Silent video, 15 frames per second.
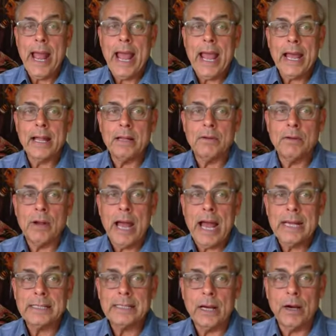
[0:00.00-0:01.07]
And
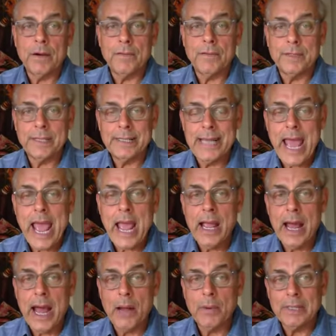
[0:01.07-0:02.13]
as of
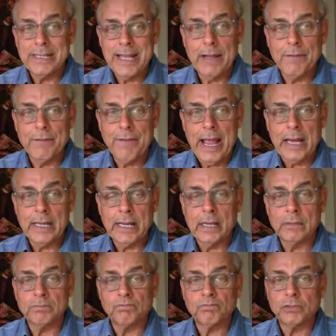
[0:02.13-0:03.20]
today, I would say
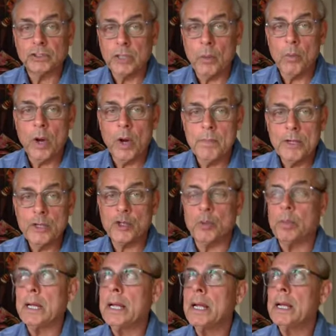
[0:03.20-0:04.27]
failing somewhat
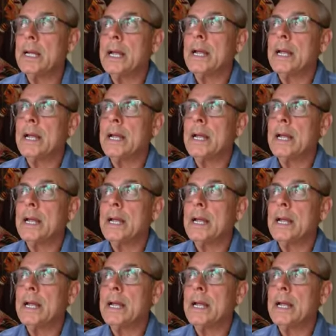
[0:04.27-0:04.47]
miserably.